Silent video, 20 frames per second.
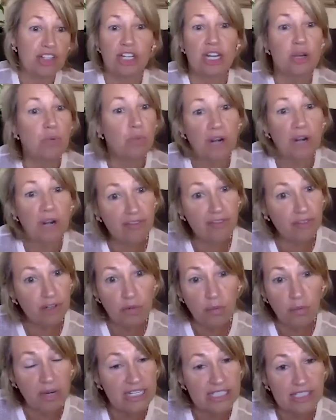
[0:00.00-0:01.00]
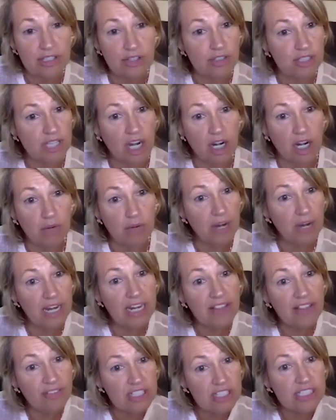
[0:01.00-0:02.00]
in whatever ways those are, right?
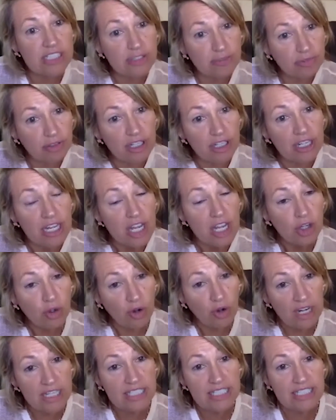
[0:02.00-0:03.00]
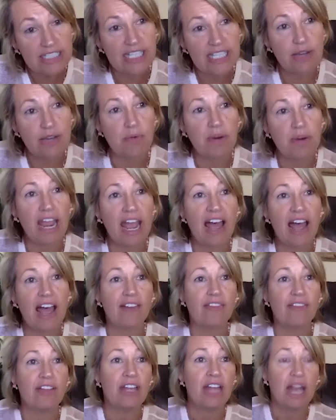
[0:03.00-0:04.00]
In these different crises that we have.
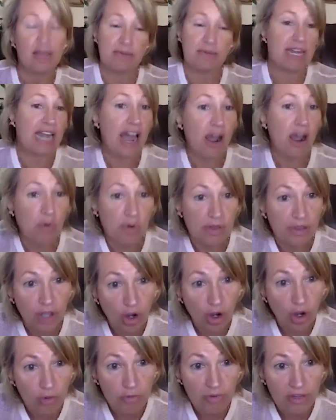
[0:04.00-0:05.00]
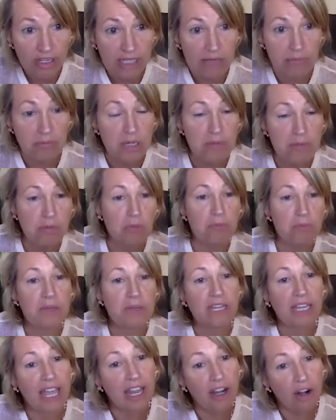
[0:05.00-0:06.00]
I mean, now with COVID and people
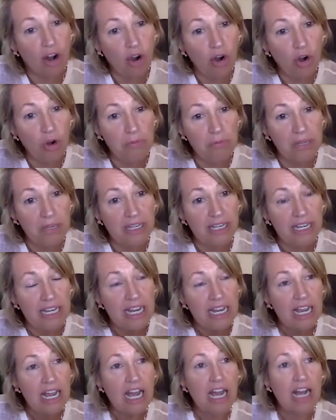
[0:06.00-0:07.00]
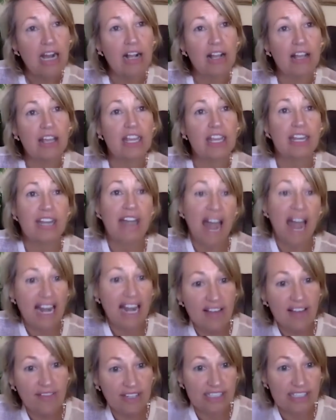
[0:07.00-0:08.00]
being at home and not
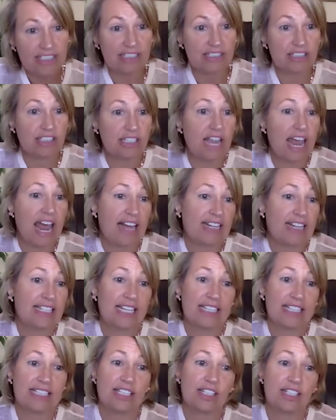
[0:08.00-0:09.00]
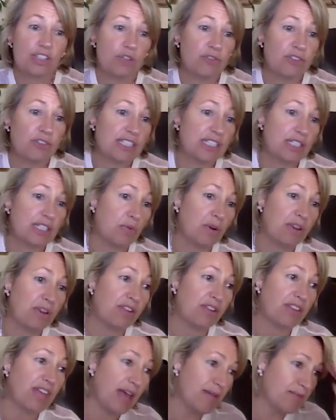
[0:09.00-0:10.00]
having access to services, whether
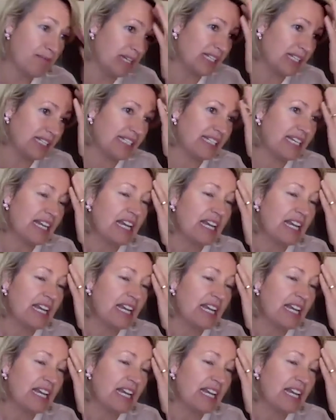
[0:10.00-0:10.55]
that means,